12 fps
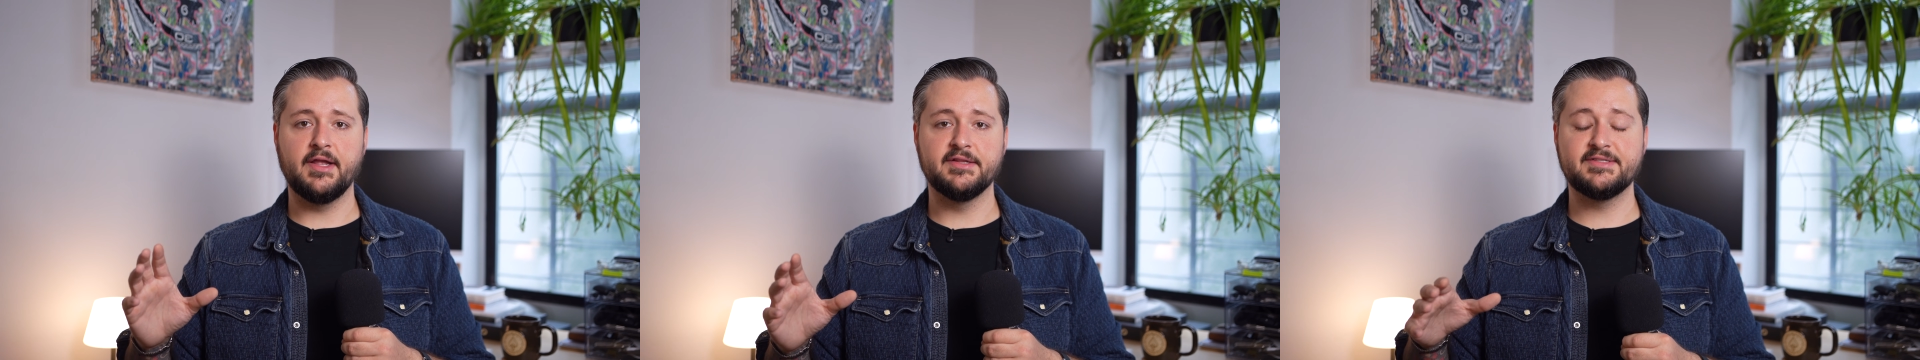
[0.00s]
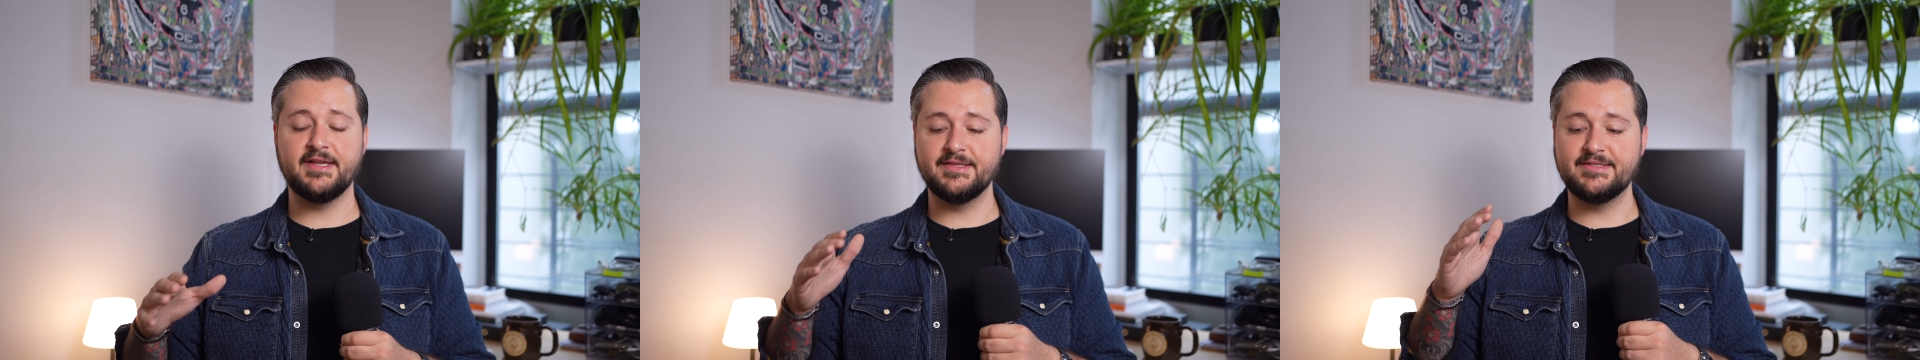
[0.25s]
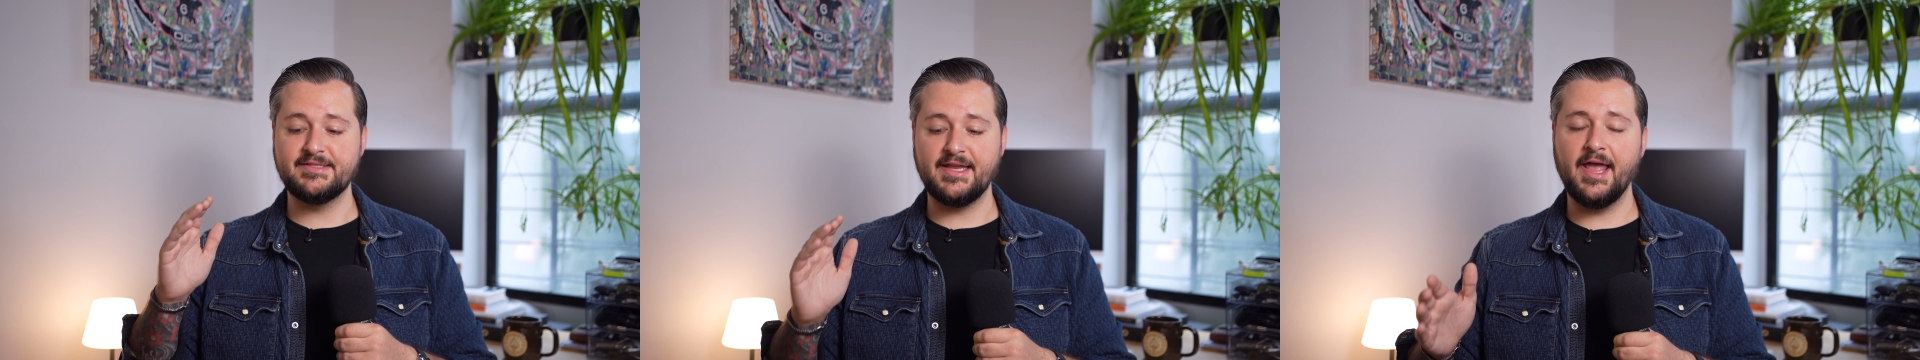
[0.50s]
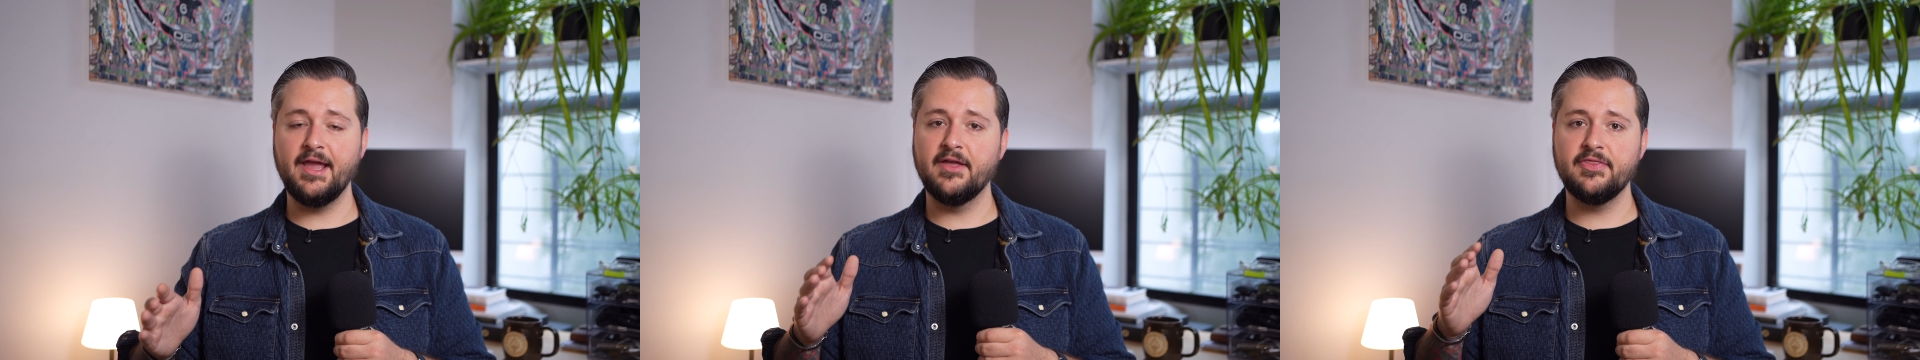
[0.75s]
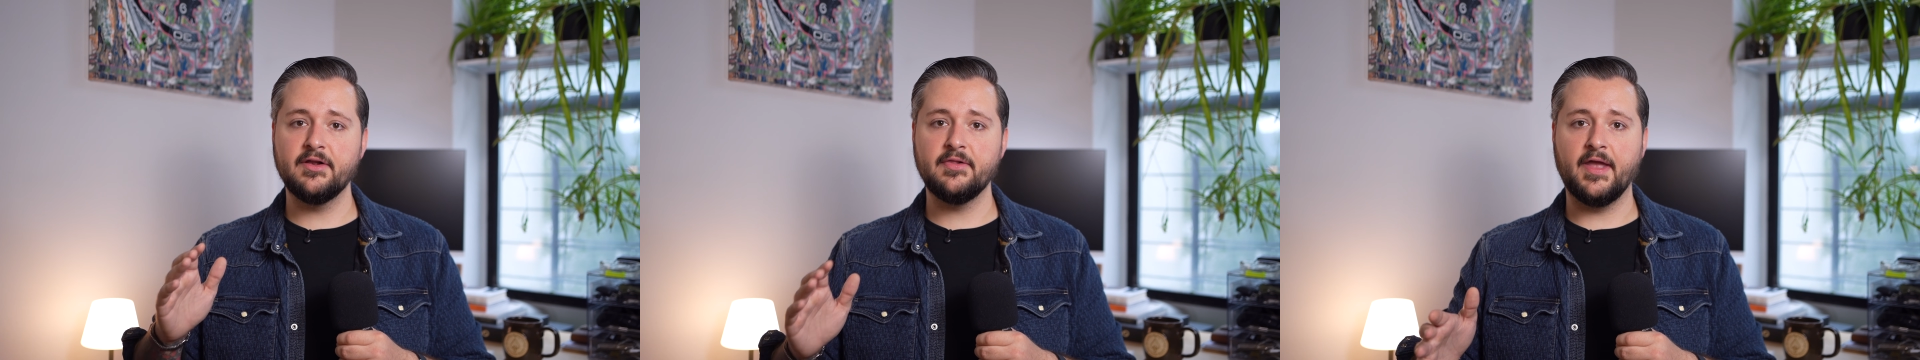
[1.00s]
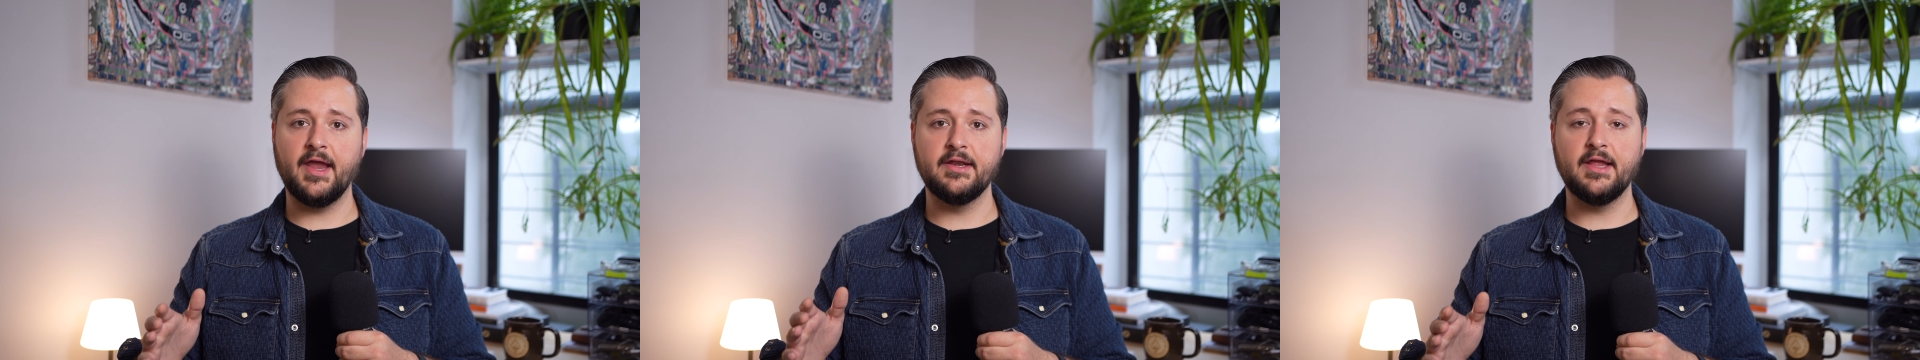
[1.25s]
instead staying in their
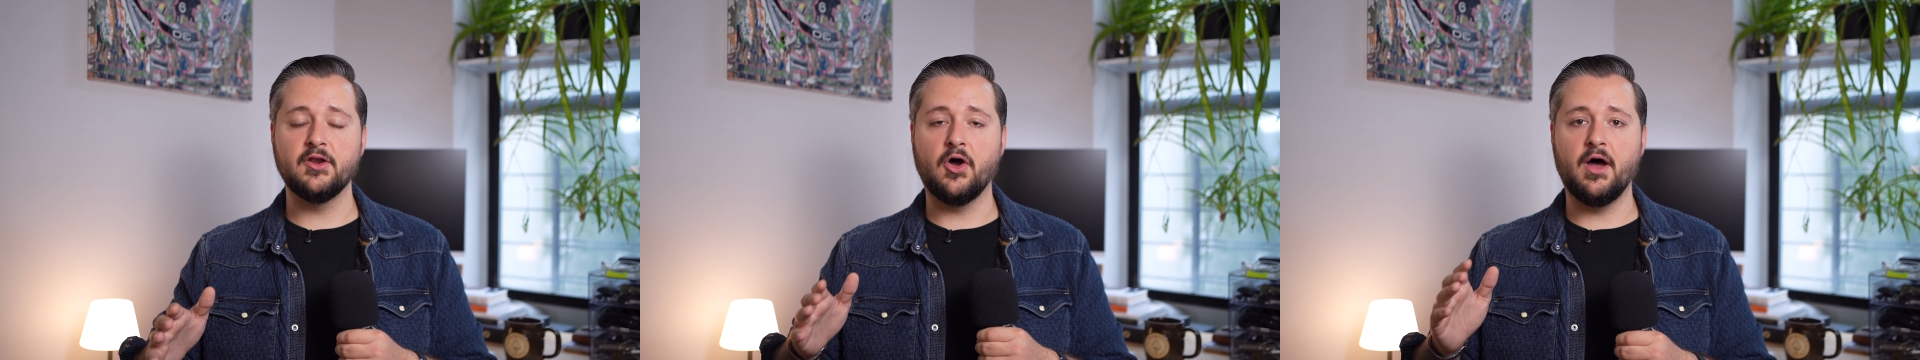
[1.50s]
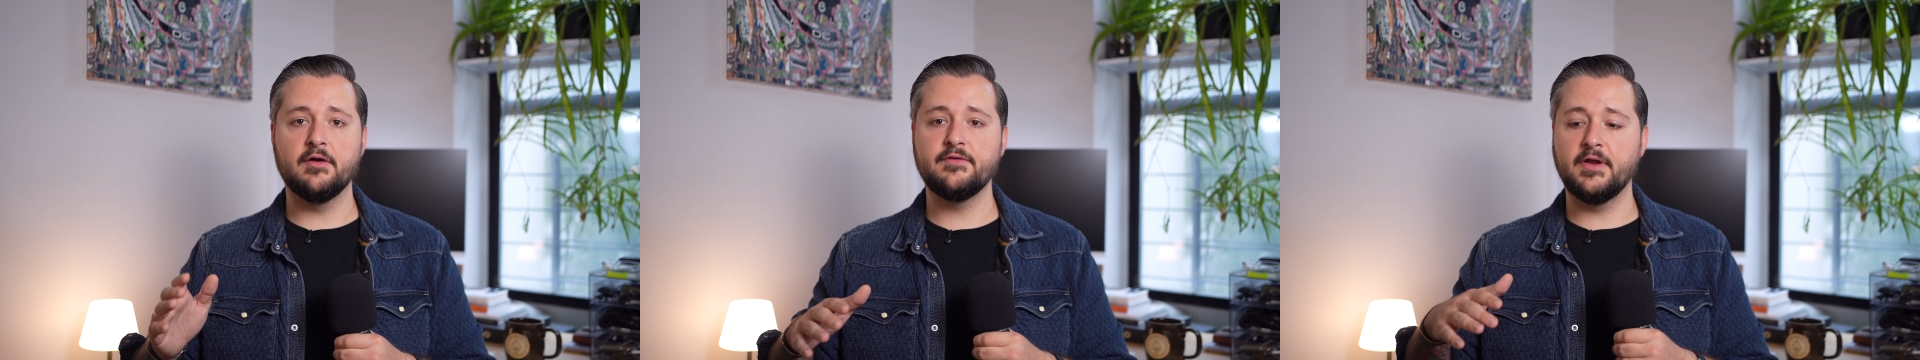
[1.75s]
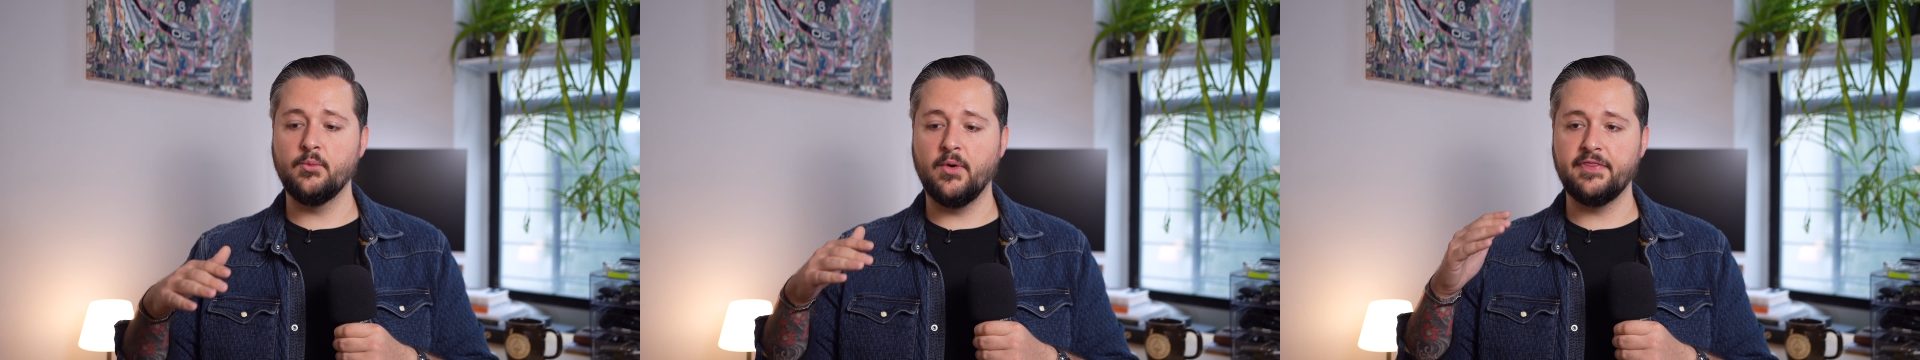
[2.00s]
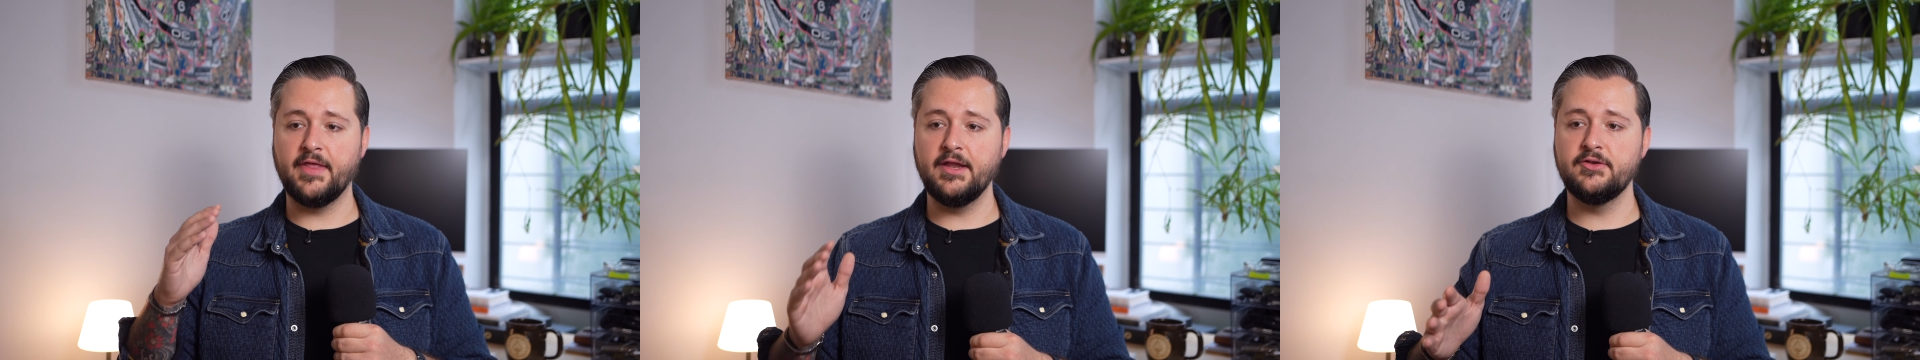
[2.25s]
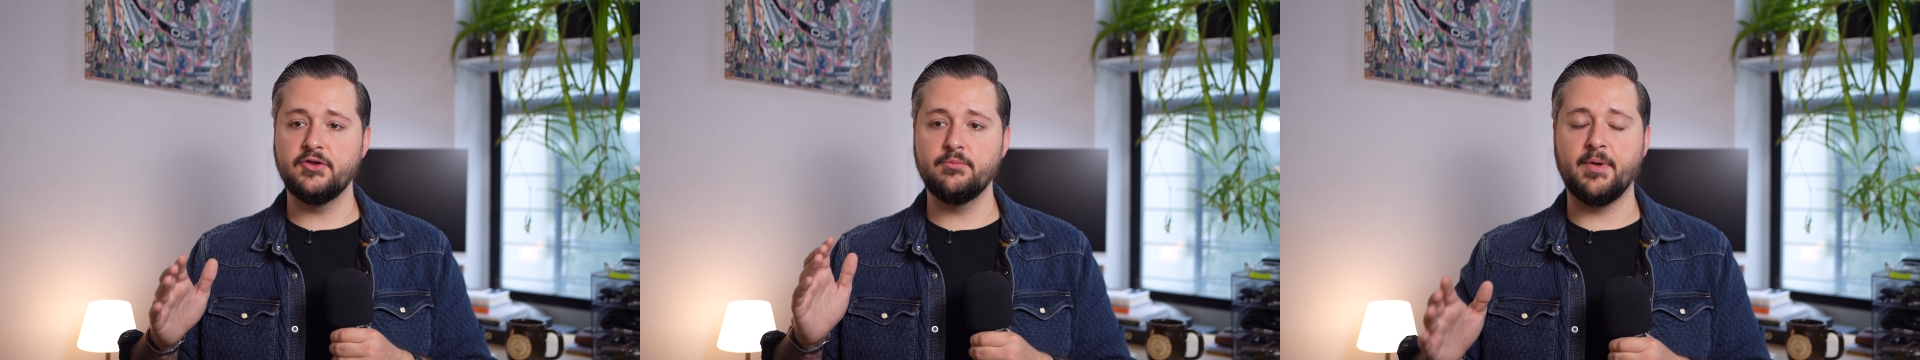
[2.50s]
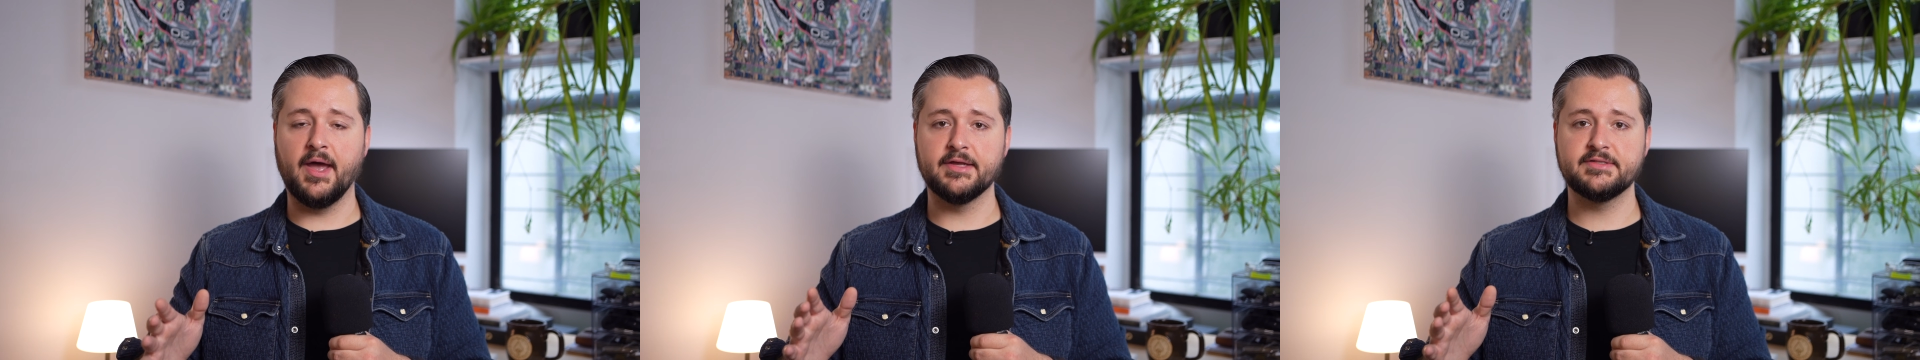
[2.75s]
lane and offering what they do
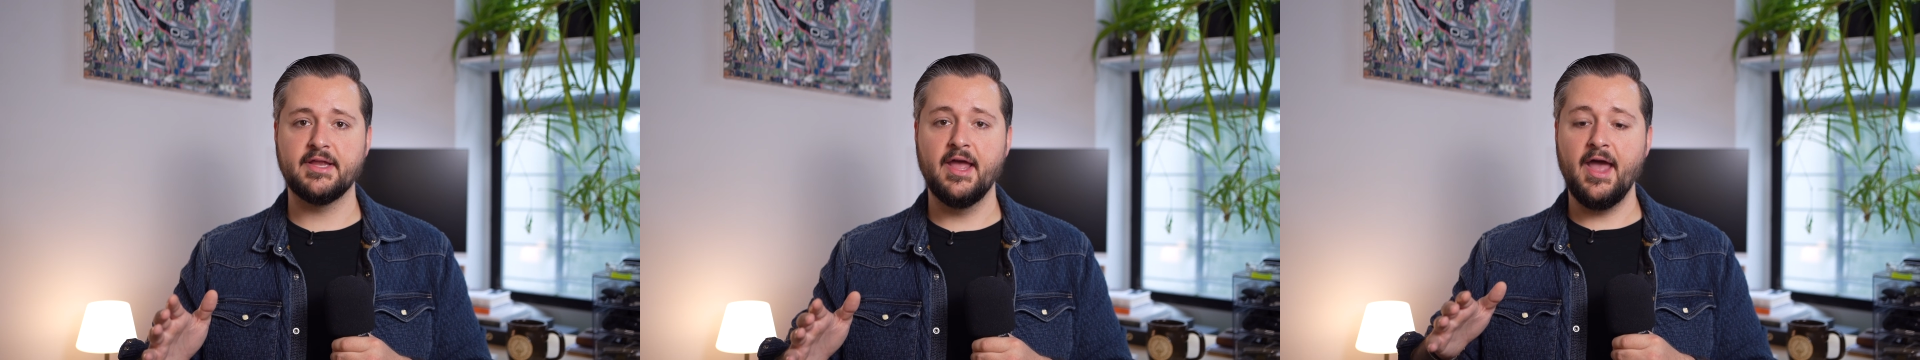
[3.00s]
best,